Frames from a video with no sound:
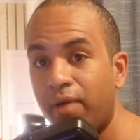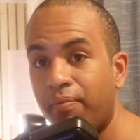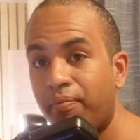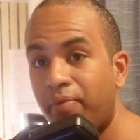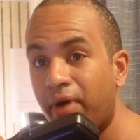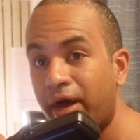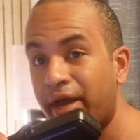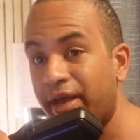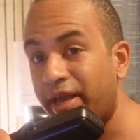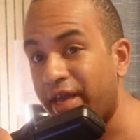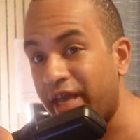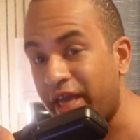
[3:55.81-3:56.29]

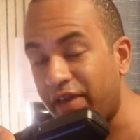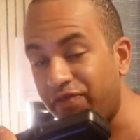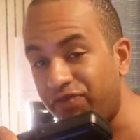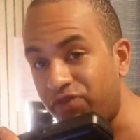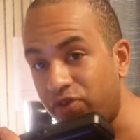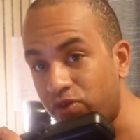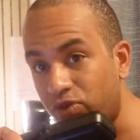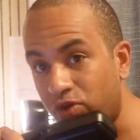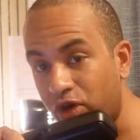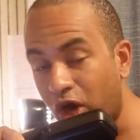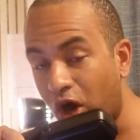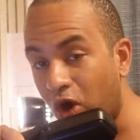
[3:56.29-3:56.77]
but if
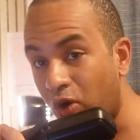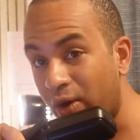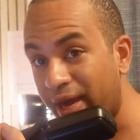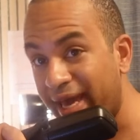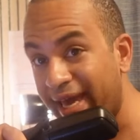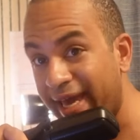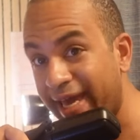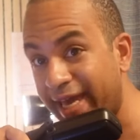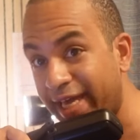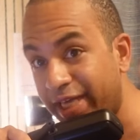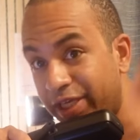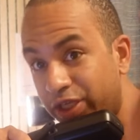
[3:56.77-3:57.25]
you
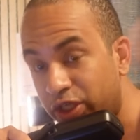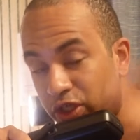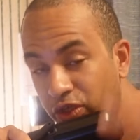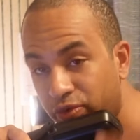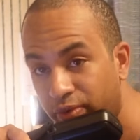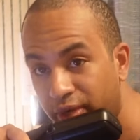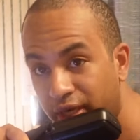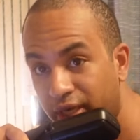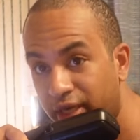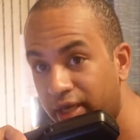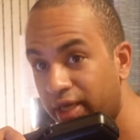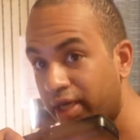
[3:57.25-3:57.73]
go
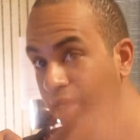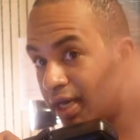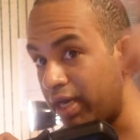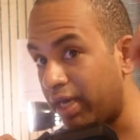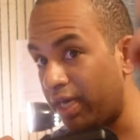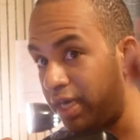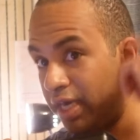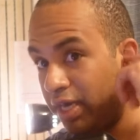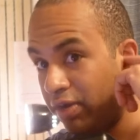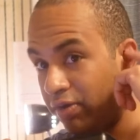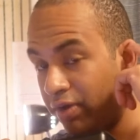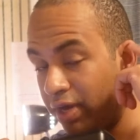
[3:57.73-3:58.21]
into it,
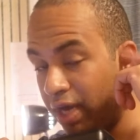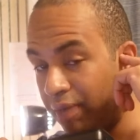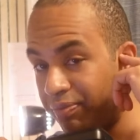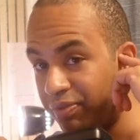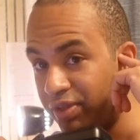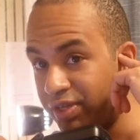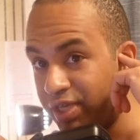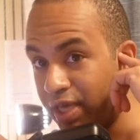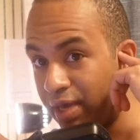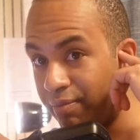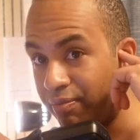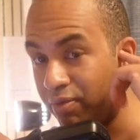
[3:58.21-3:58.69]
hearing up
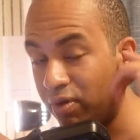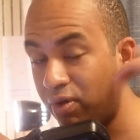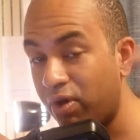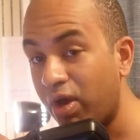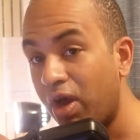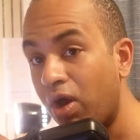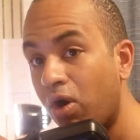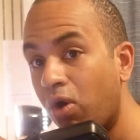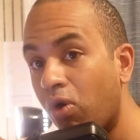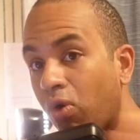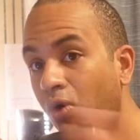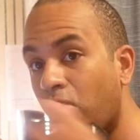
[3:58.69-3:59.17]
the tempo,
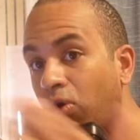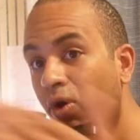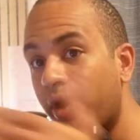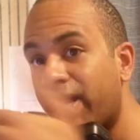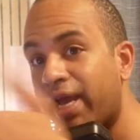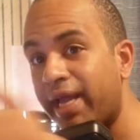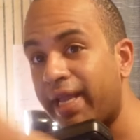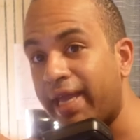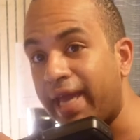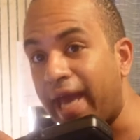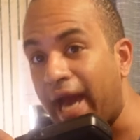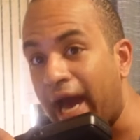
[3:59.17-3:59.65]
or
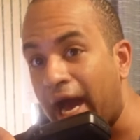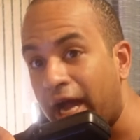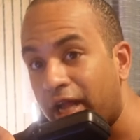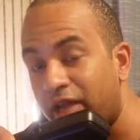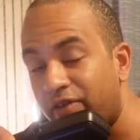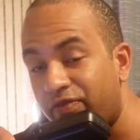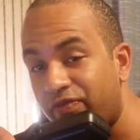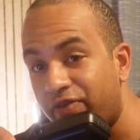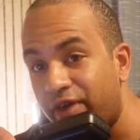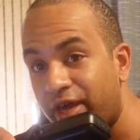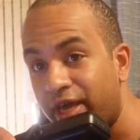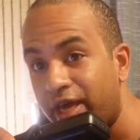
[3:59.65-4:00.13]
getting out
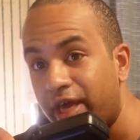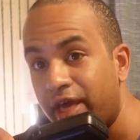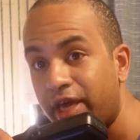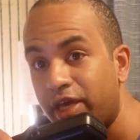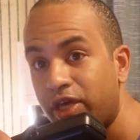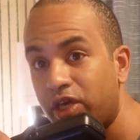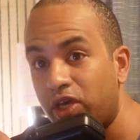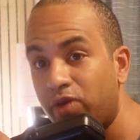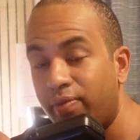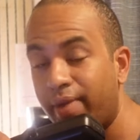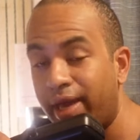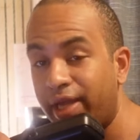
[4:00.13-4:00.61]
of it,
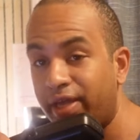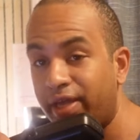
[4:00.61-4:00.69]
you may